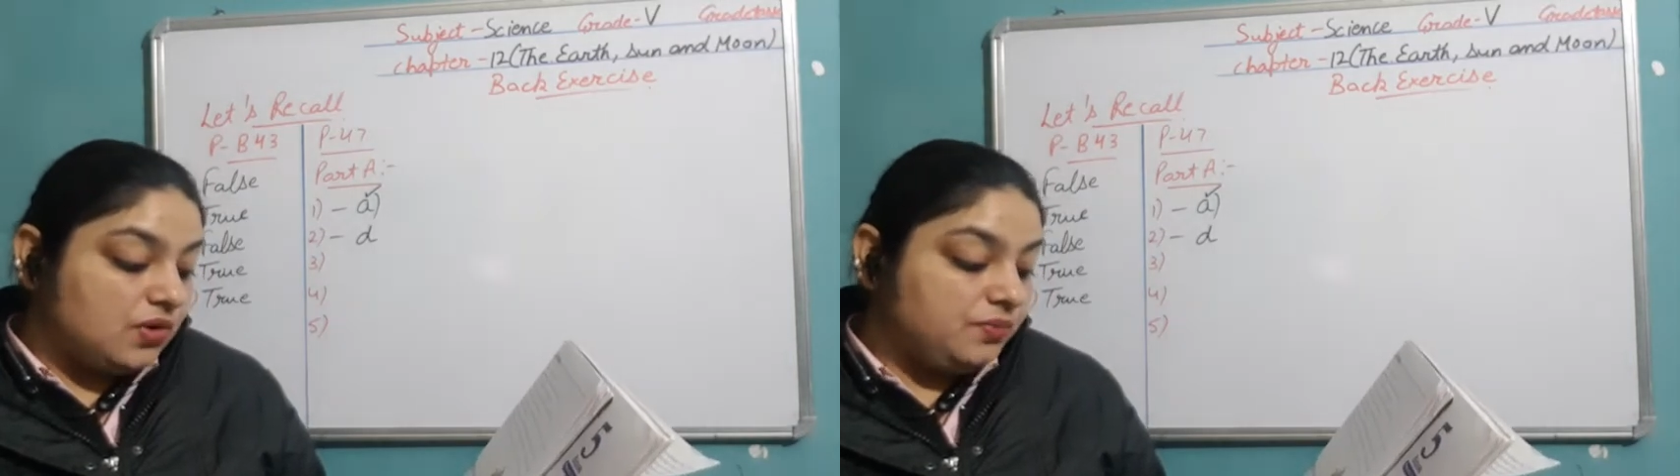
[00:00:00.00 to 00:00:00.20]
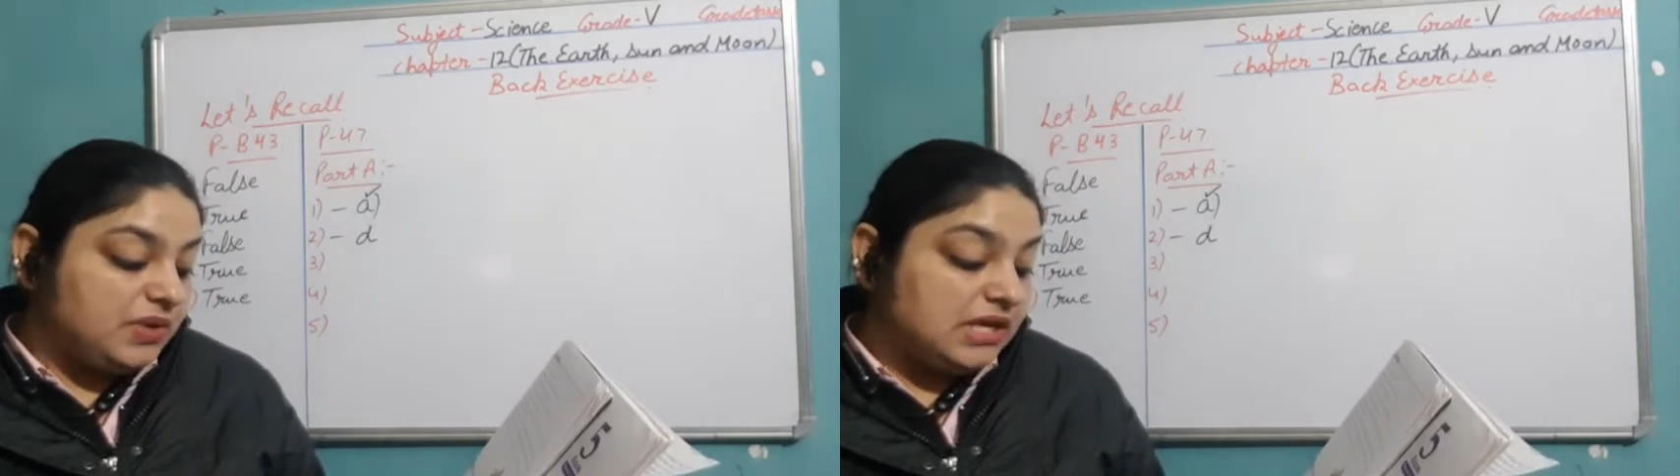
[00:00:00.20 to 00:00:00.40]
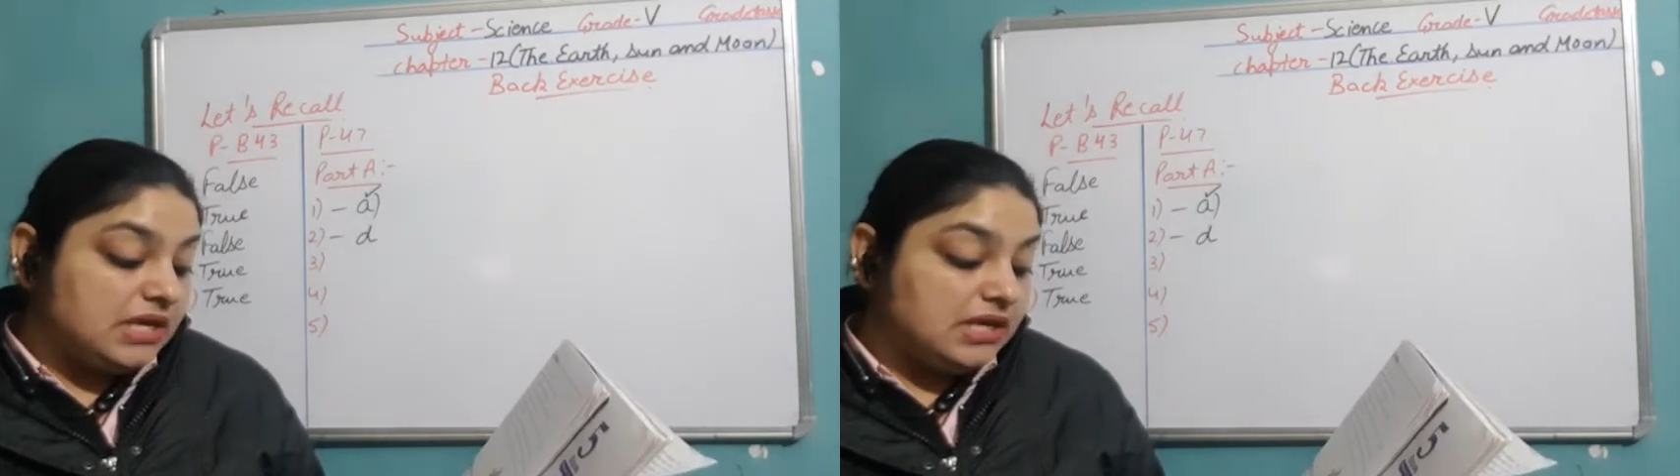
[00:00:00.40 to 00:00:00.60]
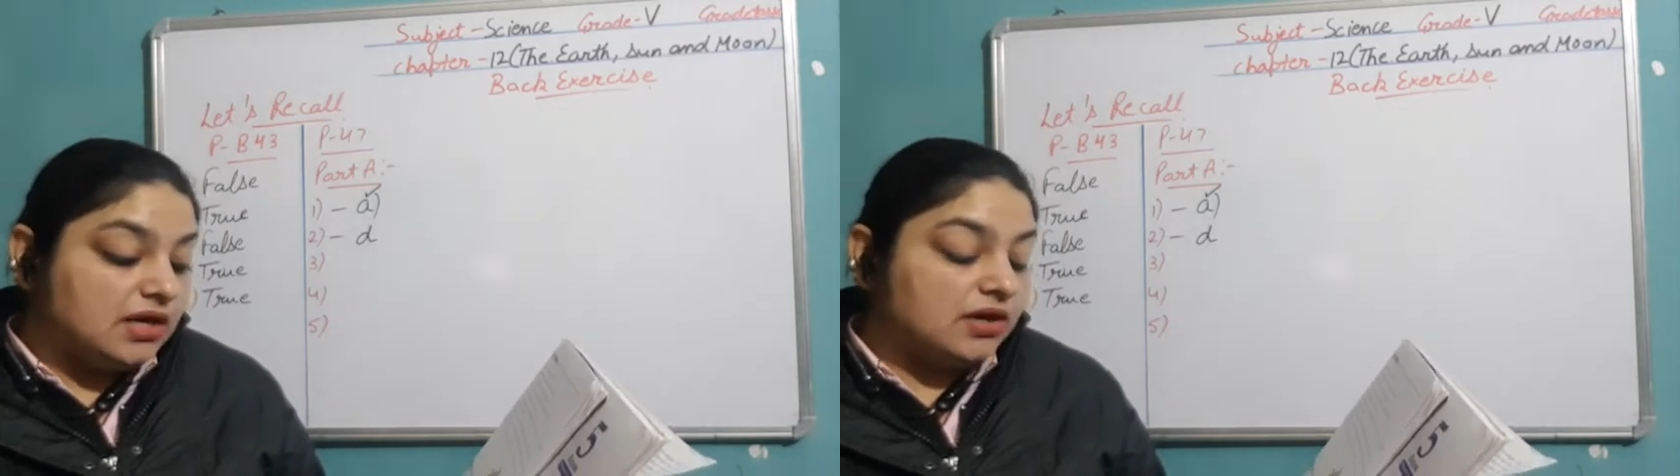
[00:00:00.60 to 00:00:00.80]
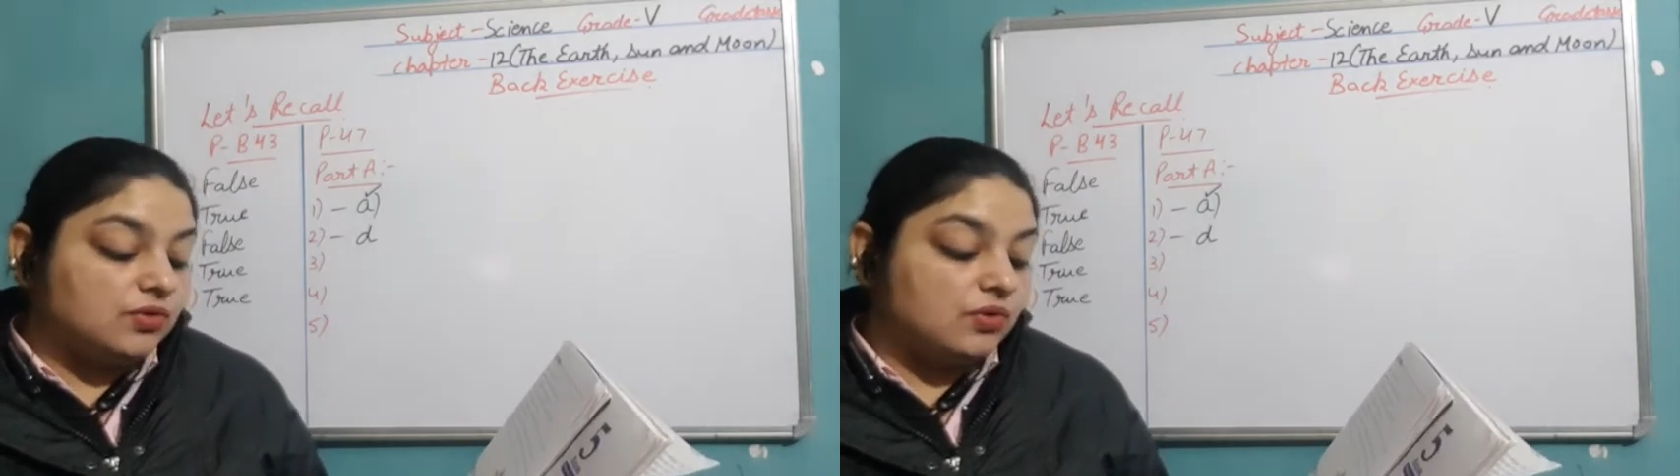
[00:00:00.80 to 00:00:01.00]
B inner
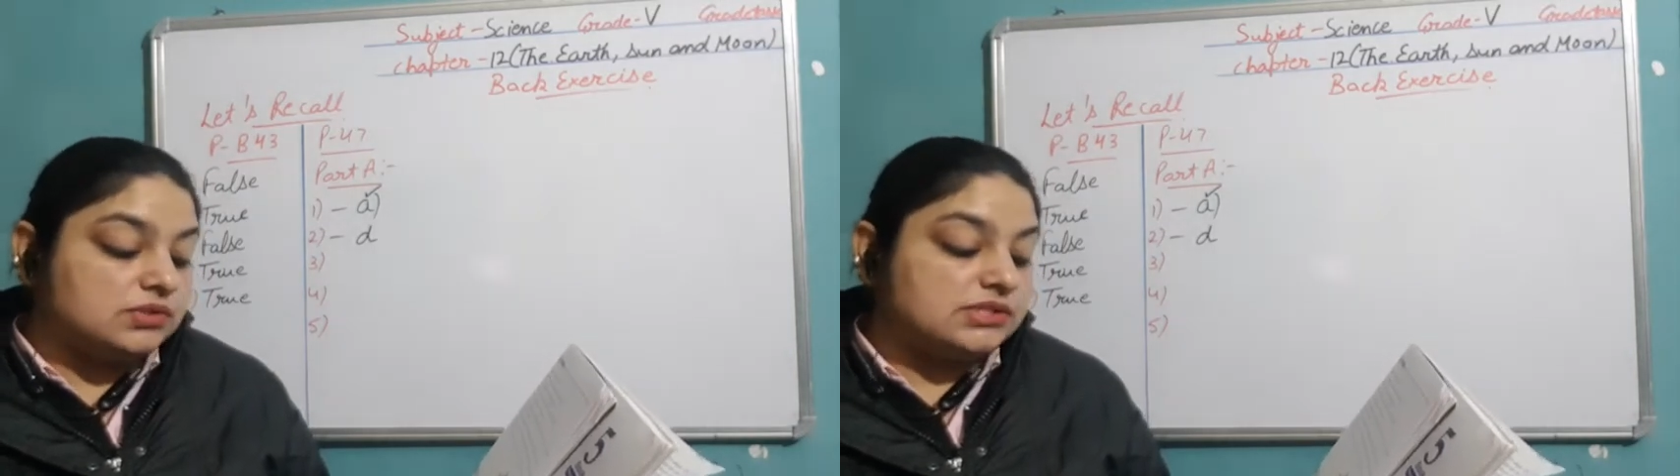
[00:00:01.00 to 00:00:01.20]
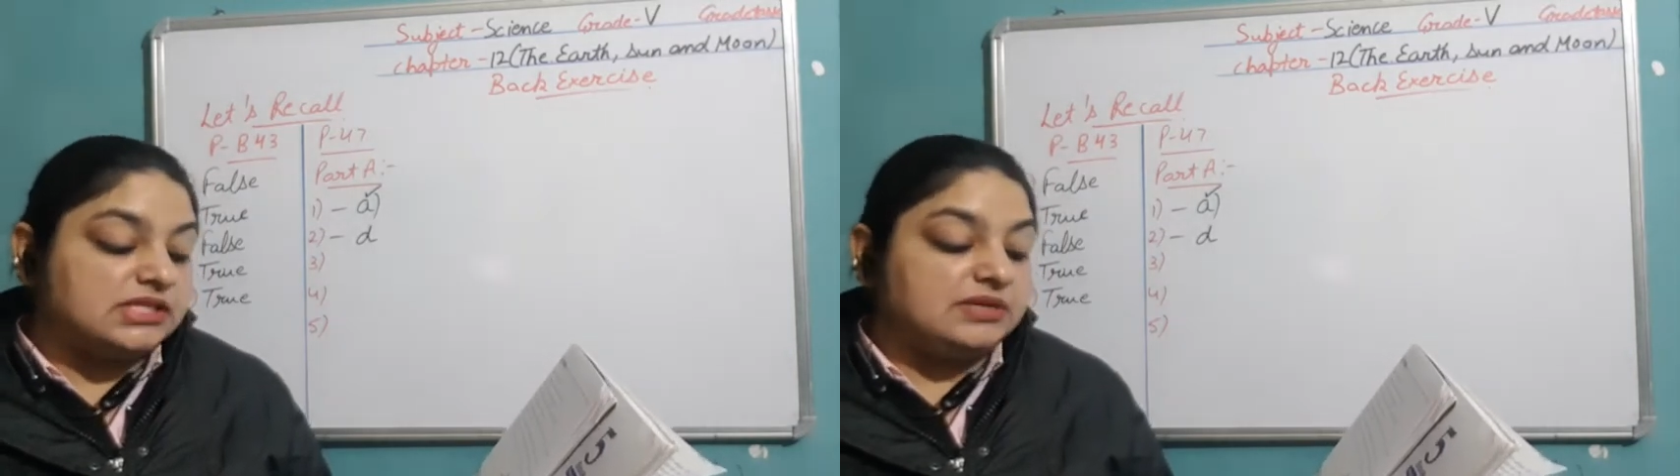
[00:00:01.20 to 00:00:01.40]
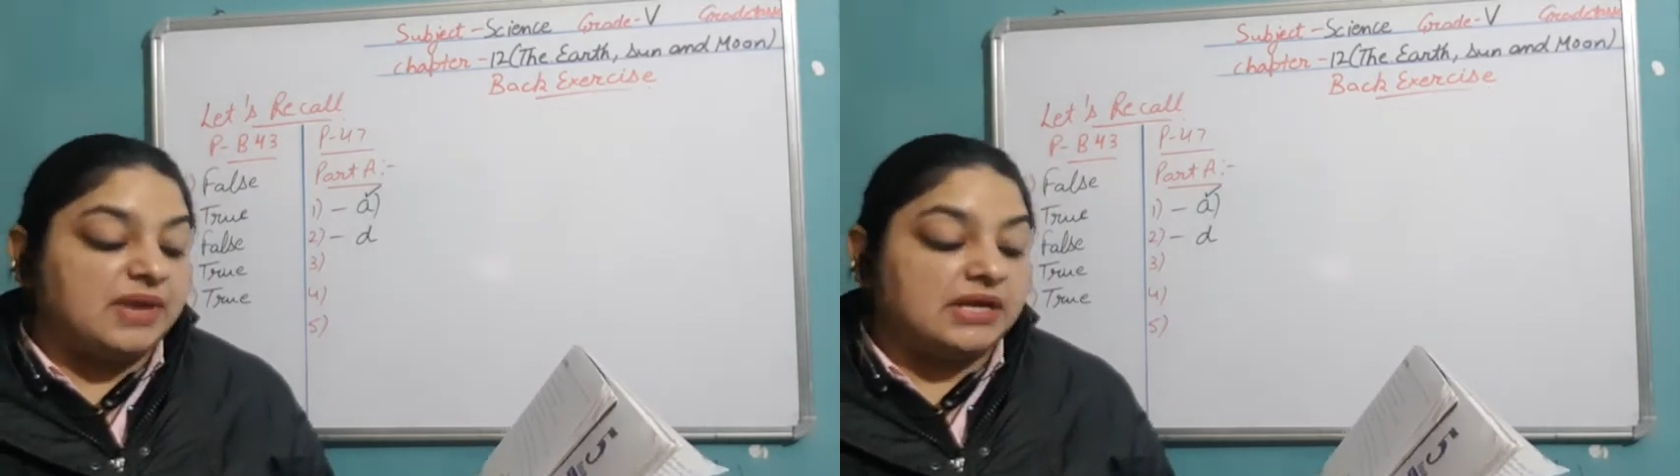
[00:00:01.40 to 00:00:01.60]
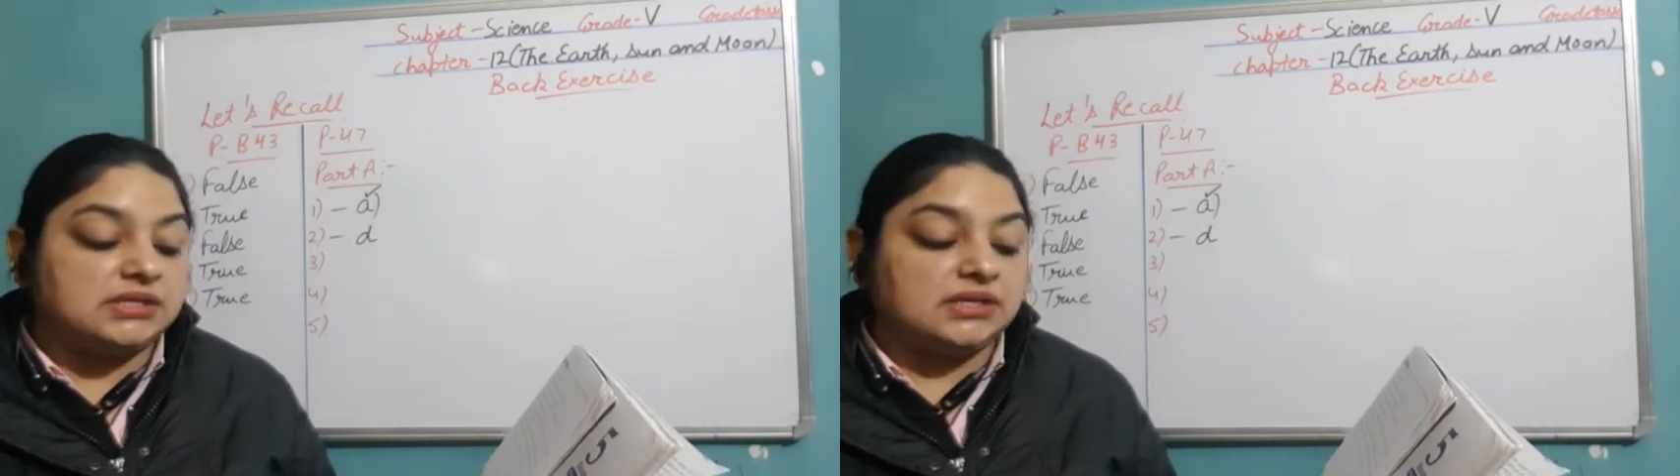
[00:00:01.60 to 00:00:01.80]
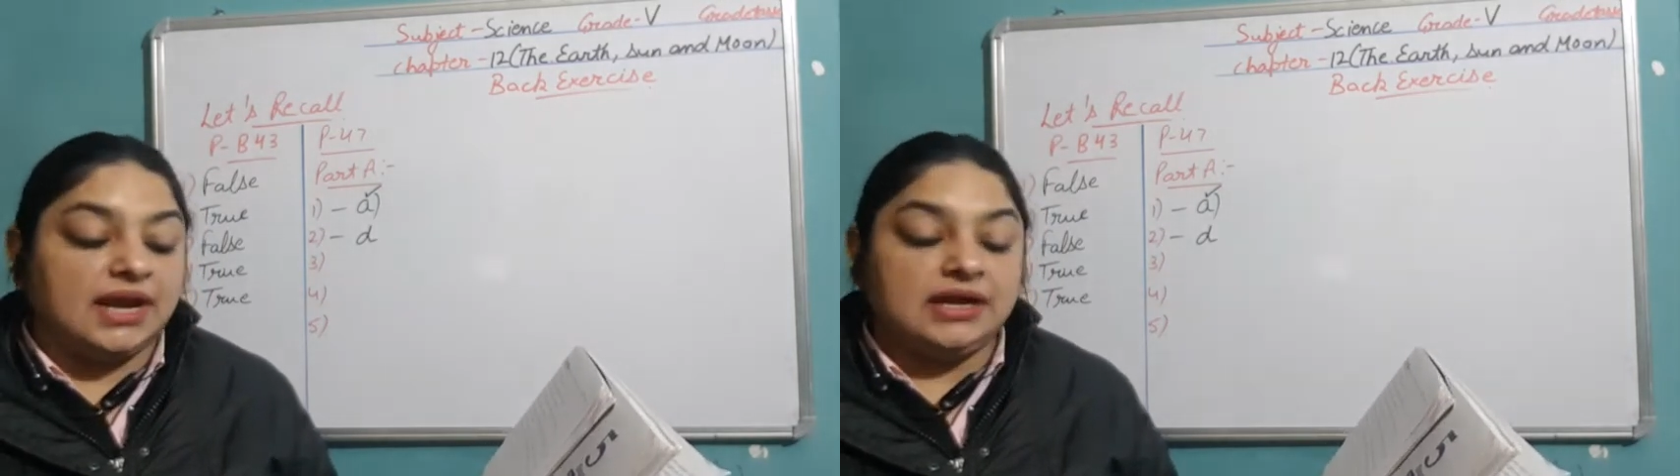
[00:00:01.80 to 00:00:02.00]
core, C mantle
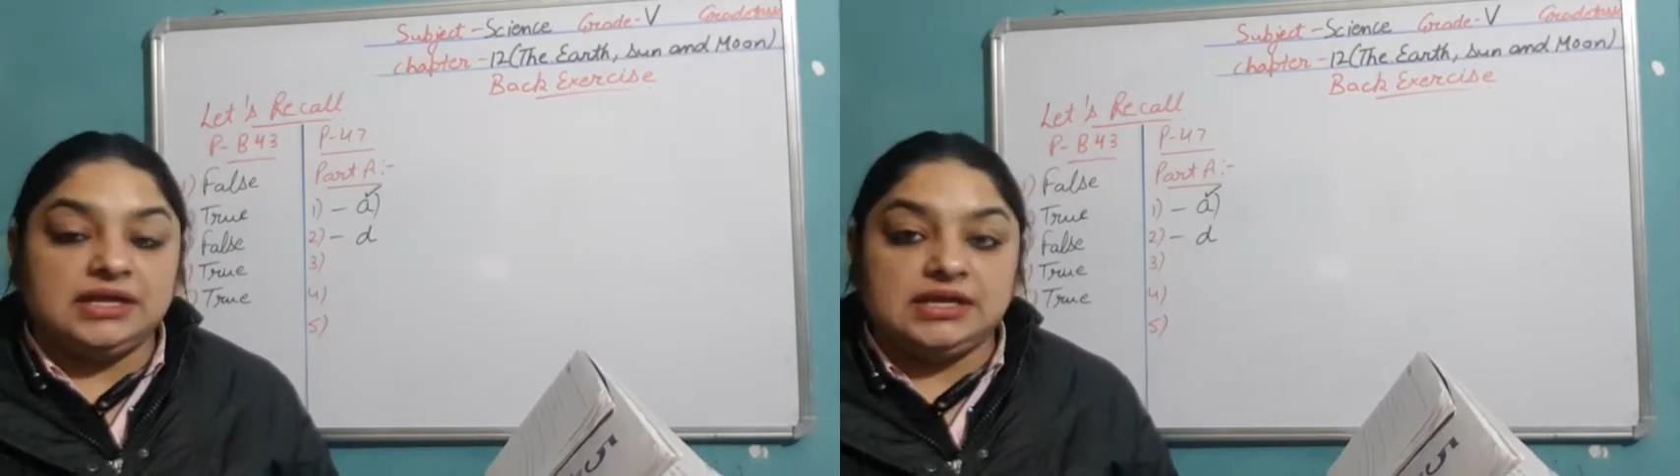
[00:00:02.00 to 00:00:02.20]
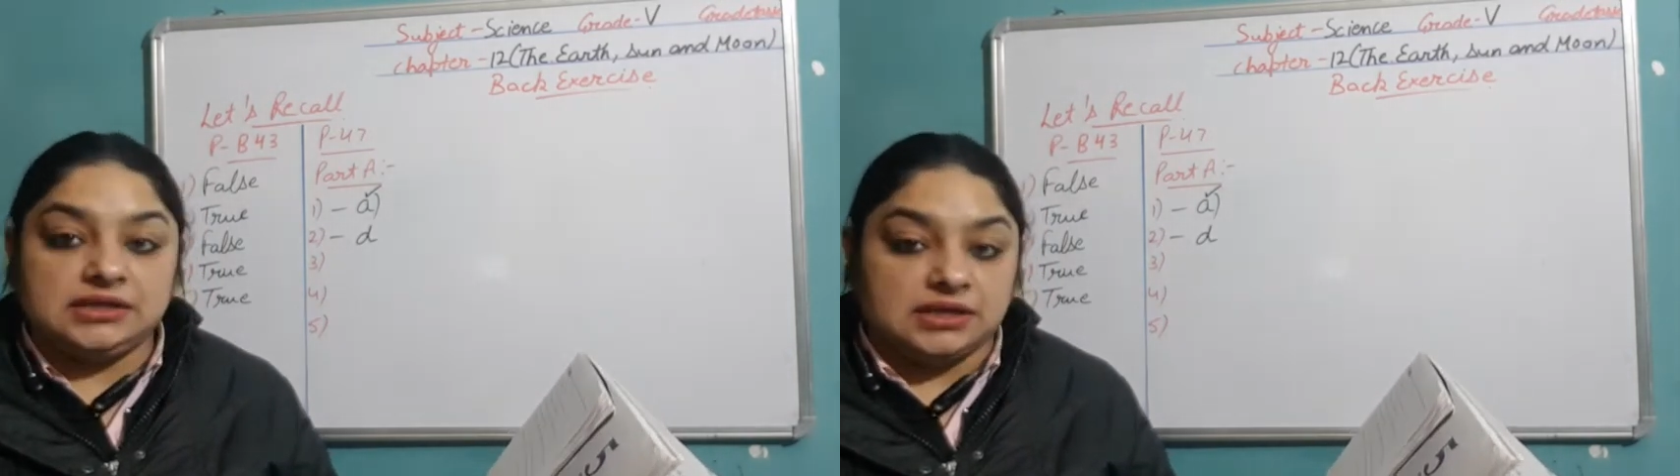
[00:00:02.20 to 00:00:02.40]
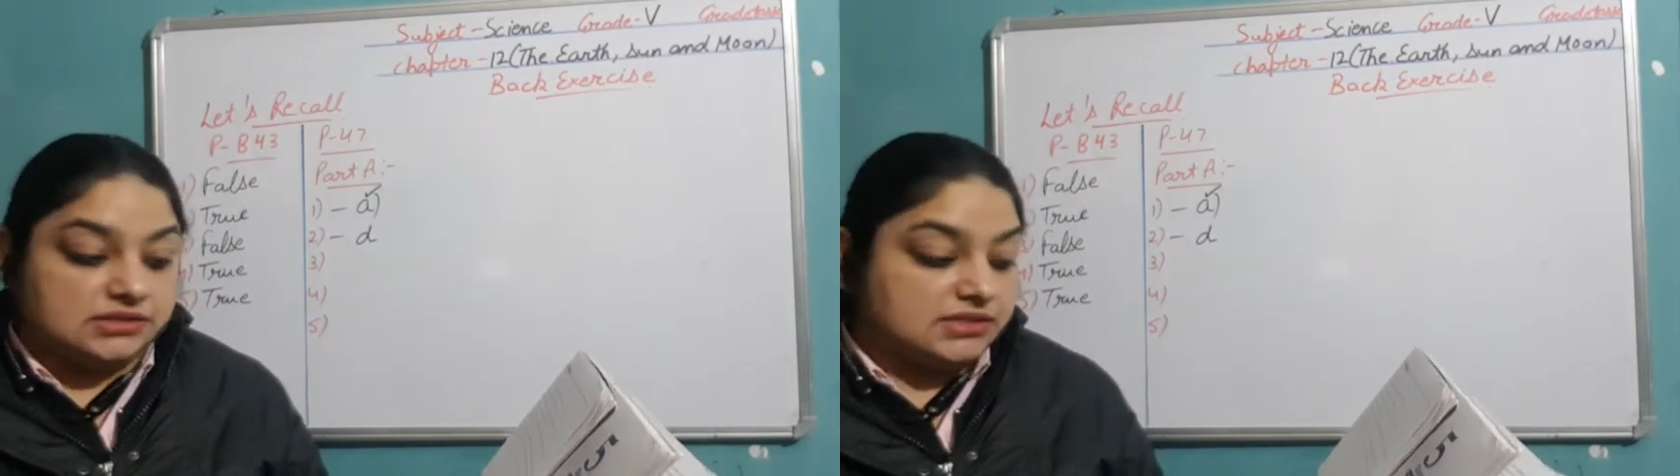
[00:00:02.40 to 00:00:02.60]
and D crust.